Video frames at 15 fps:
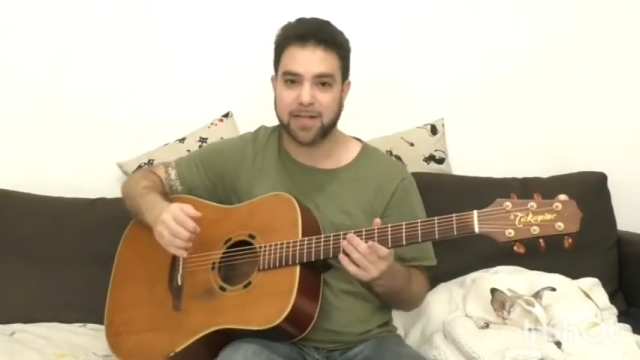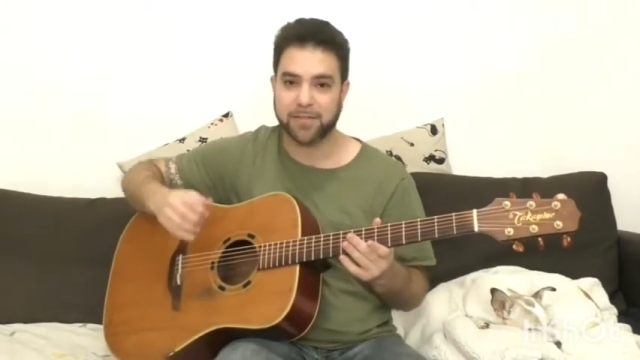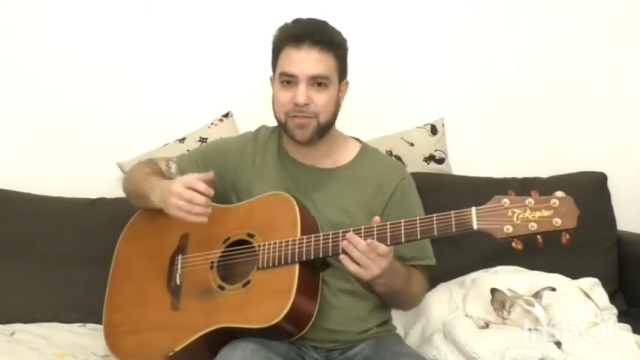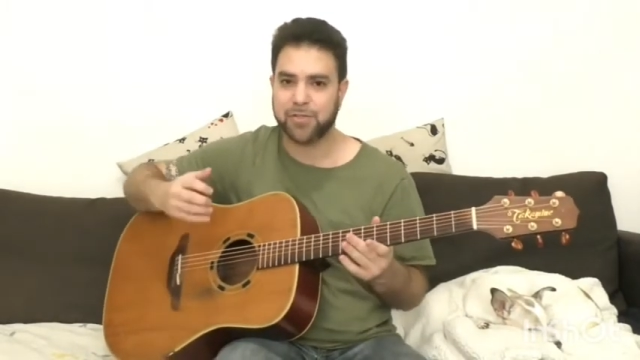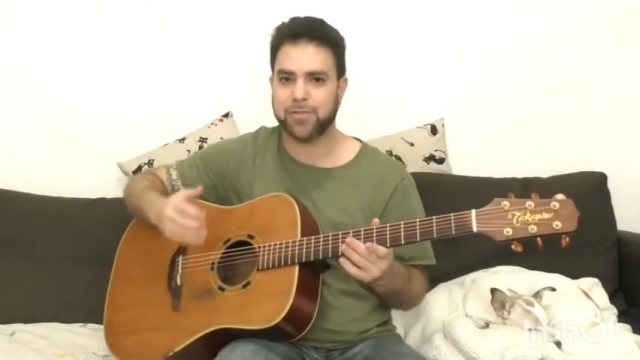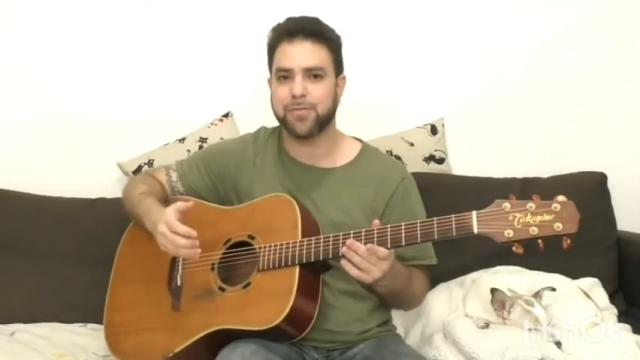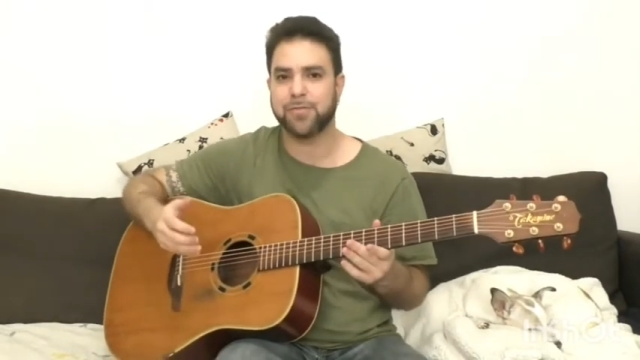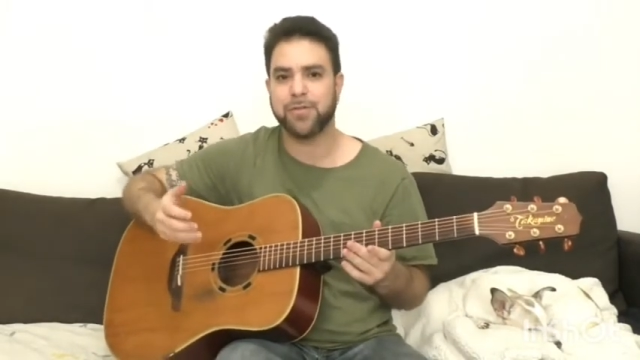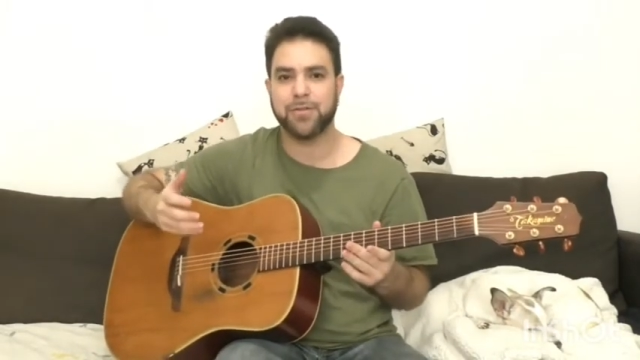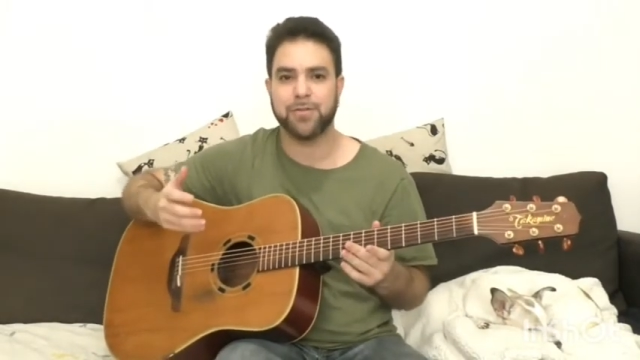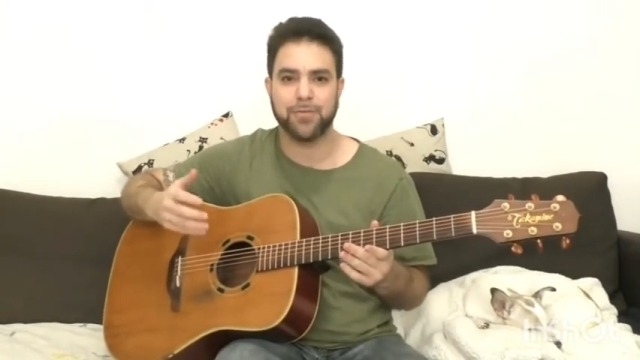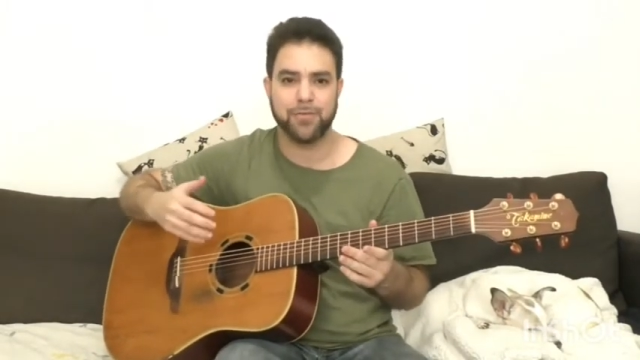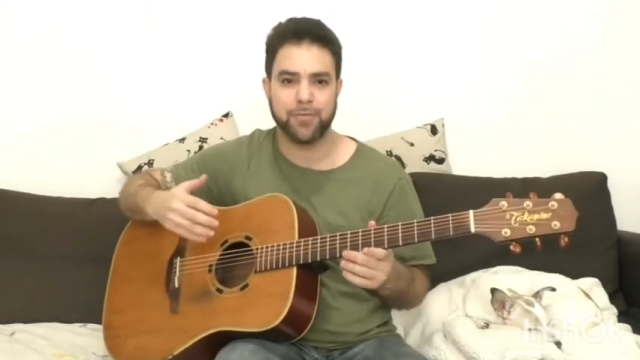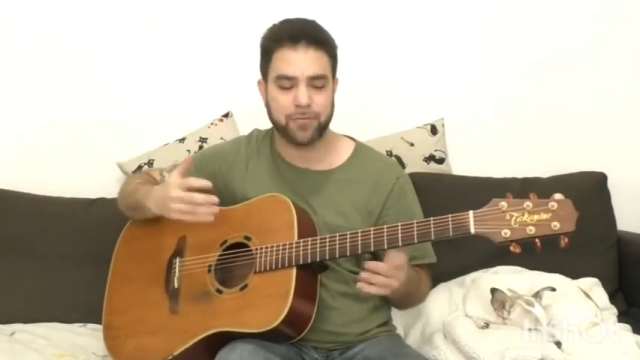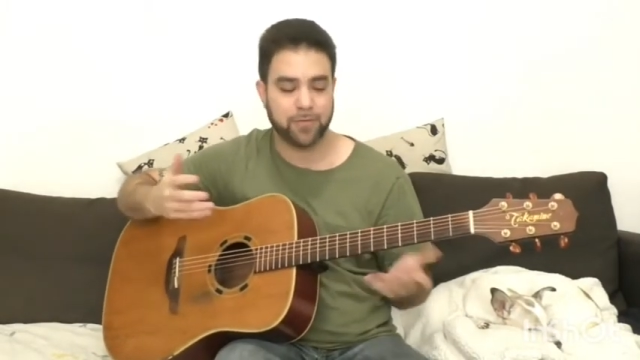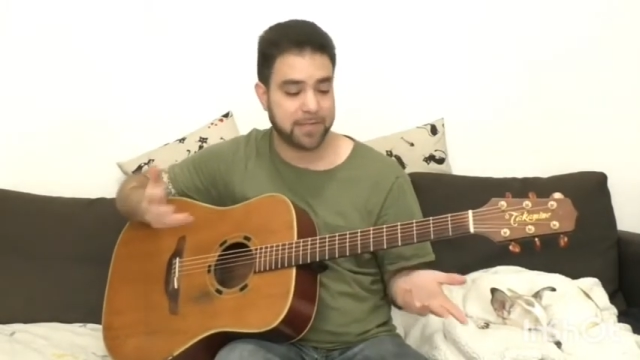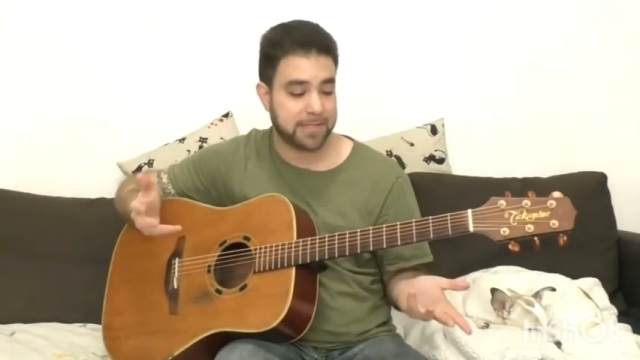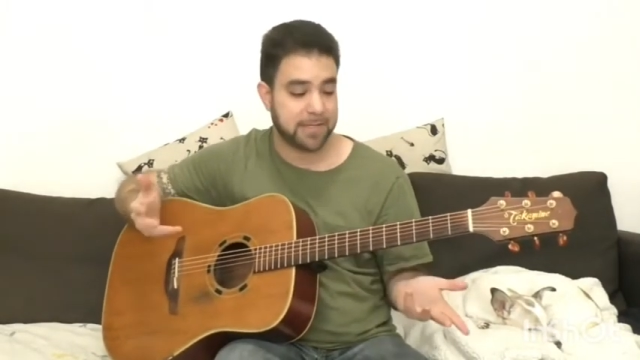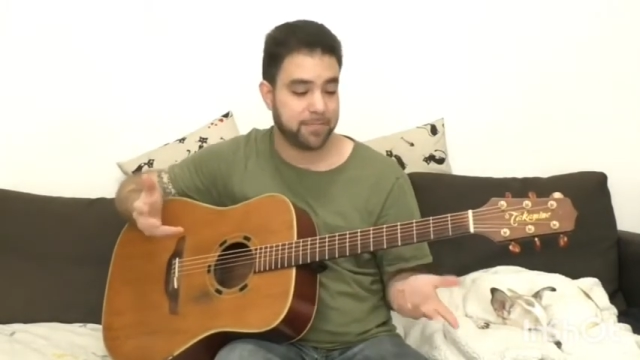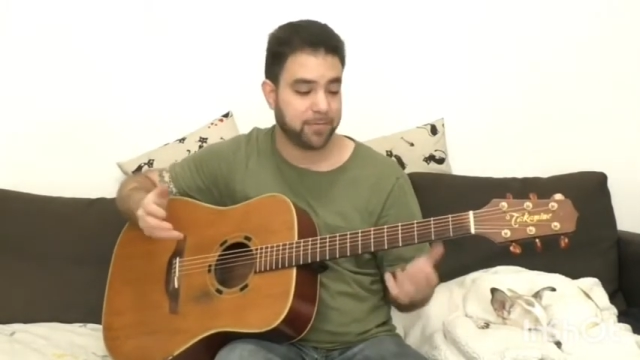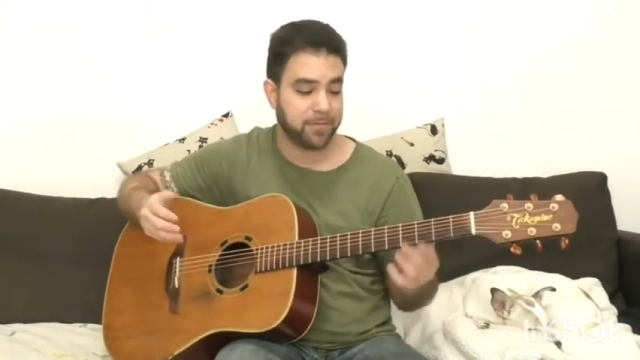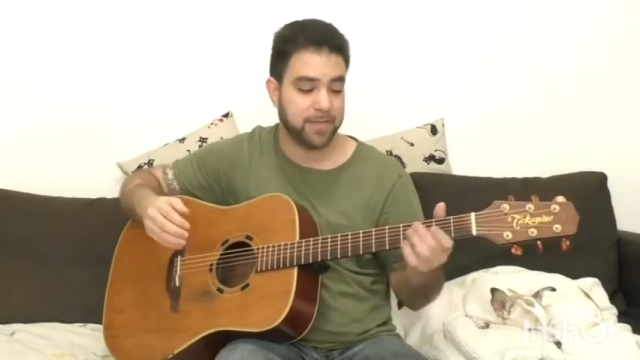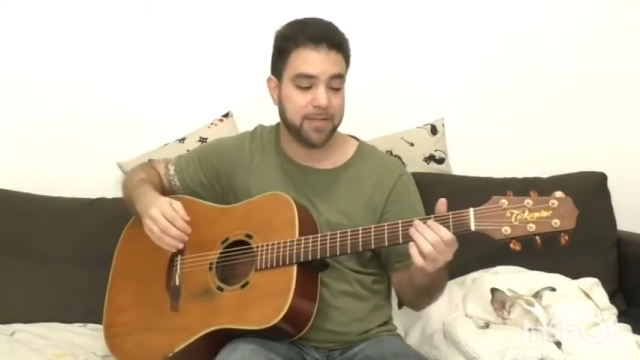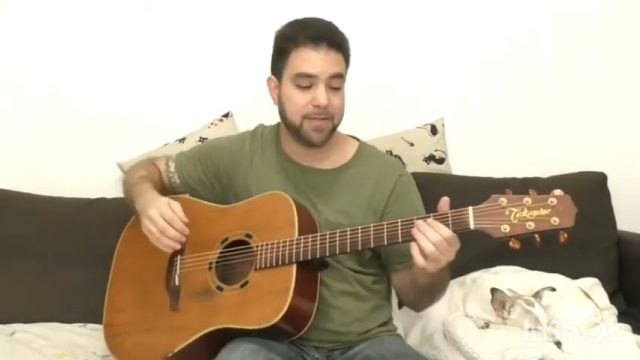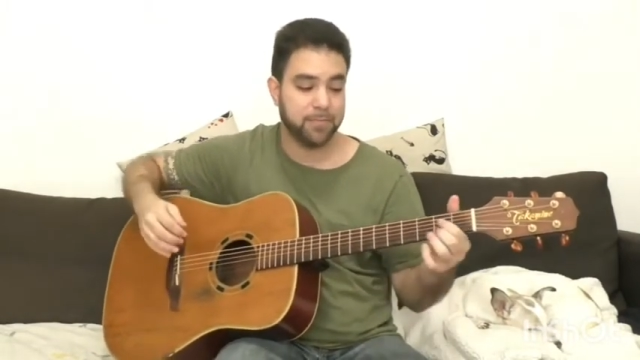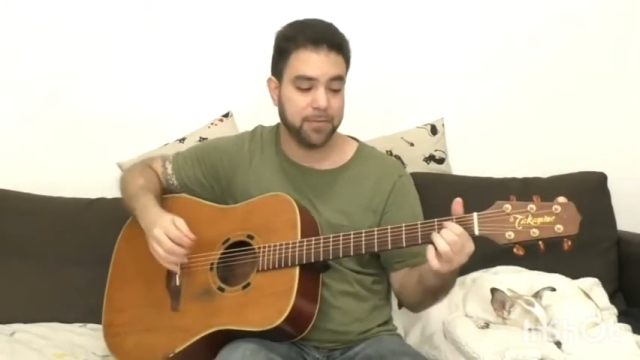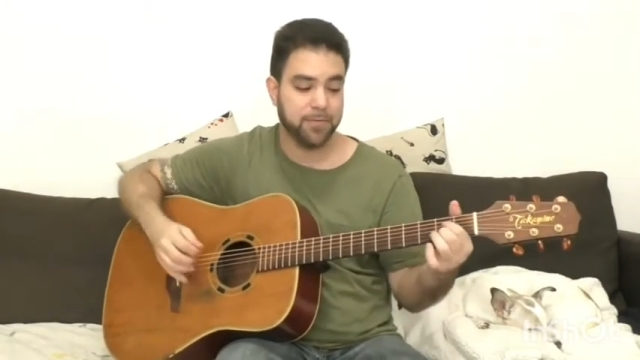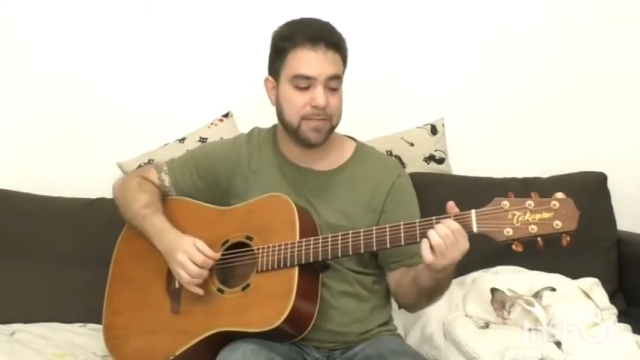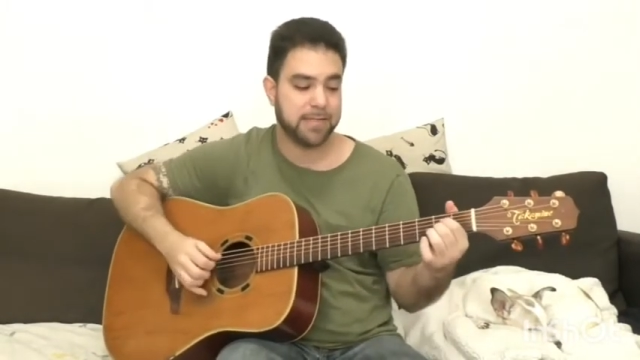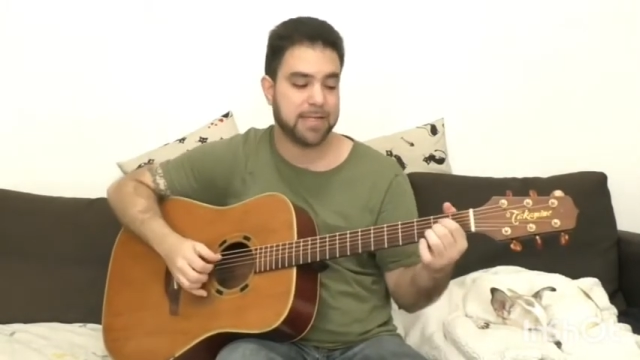I've showed you, for example, in the
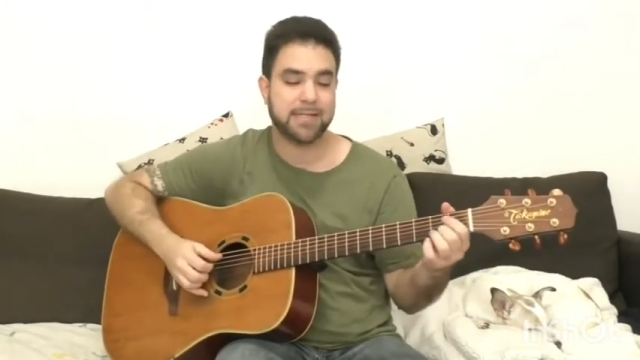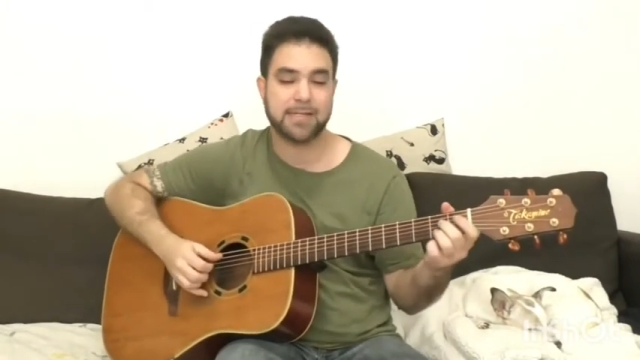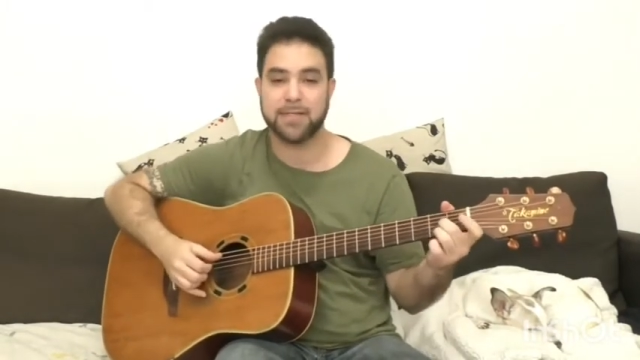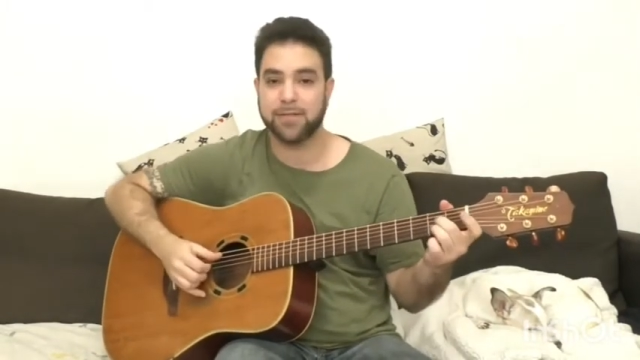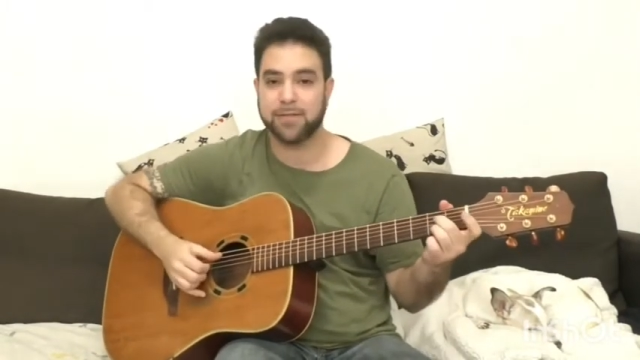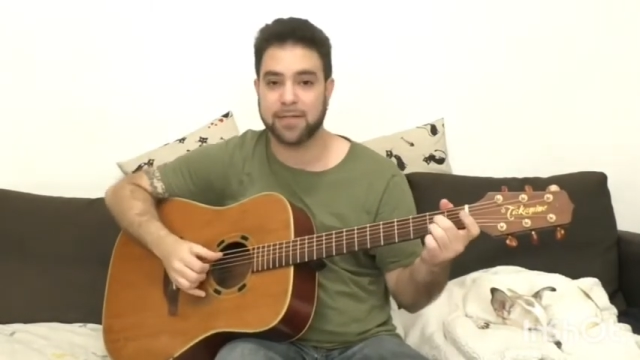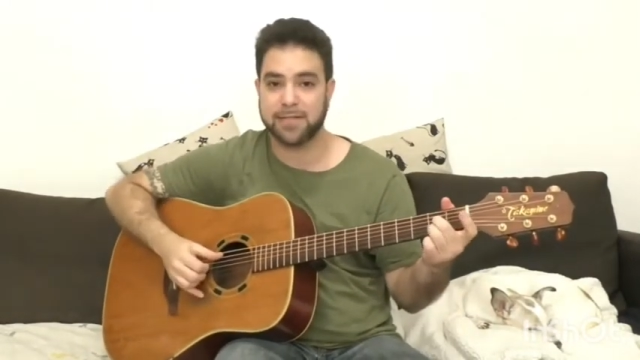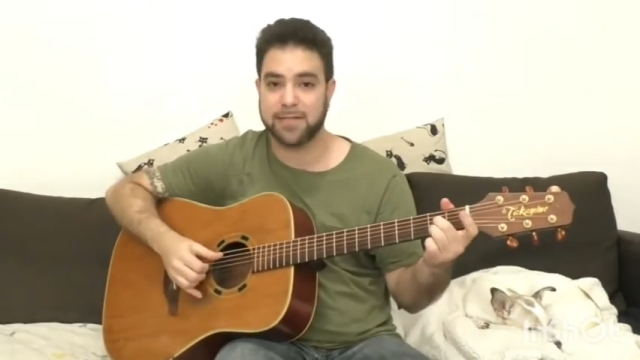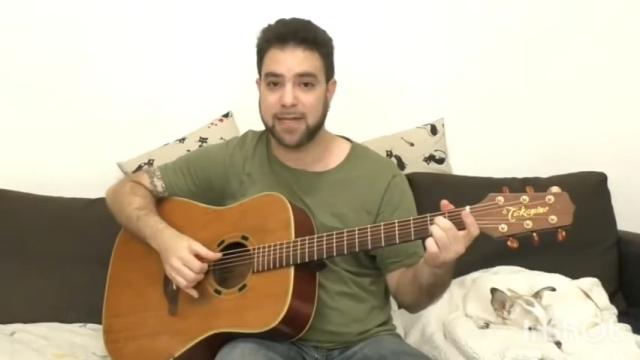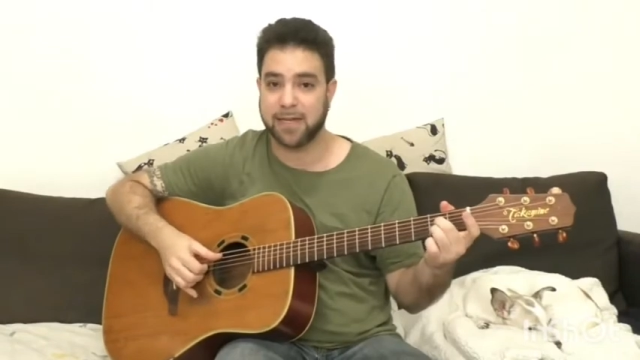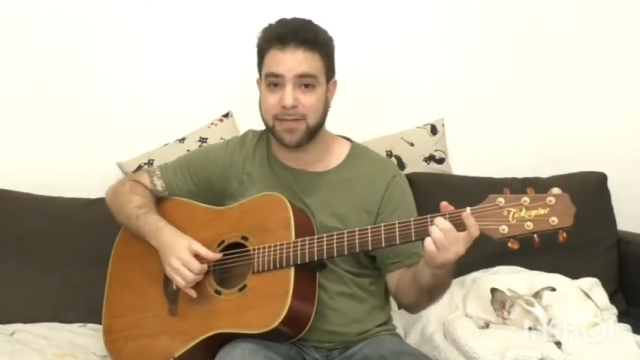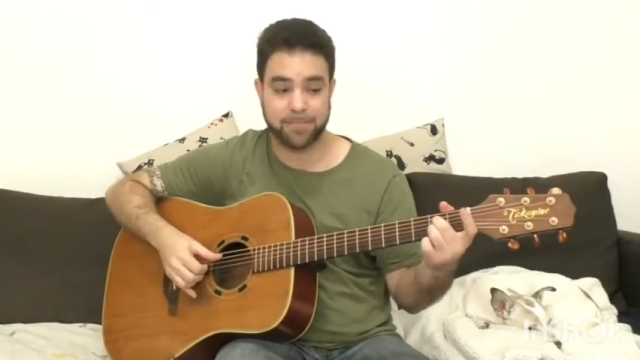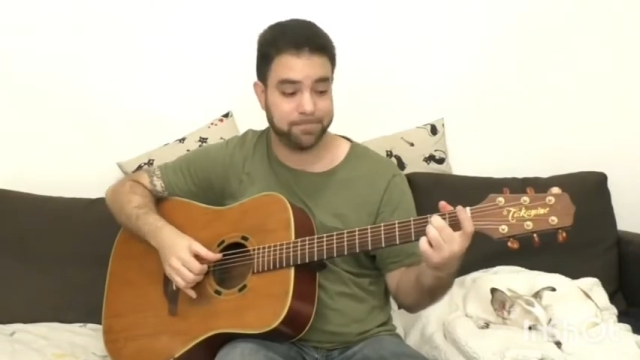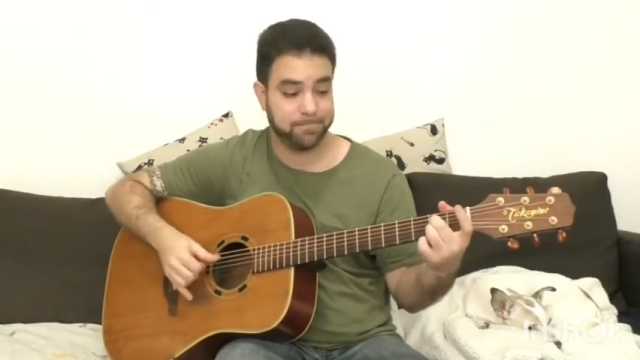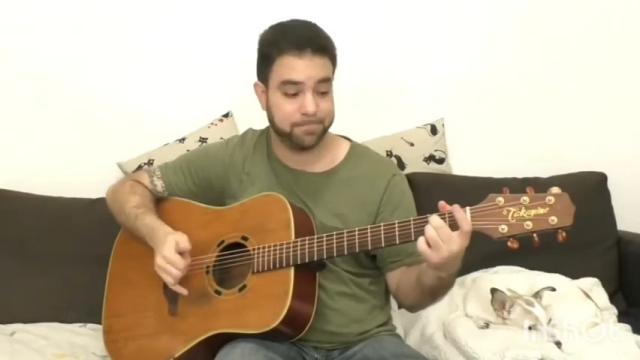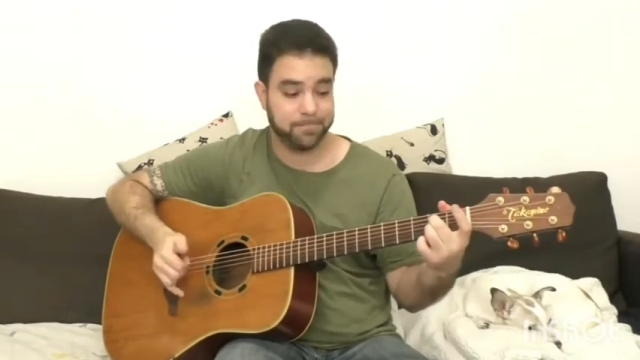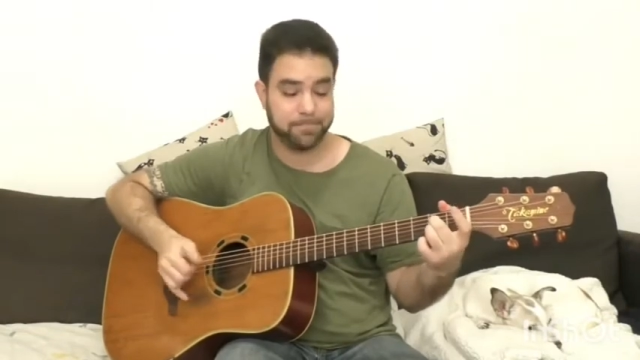blues lesson, you can take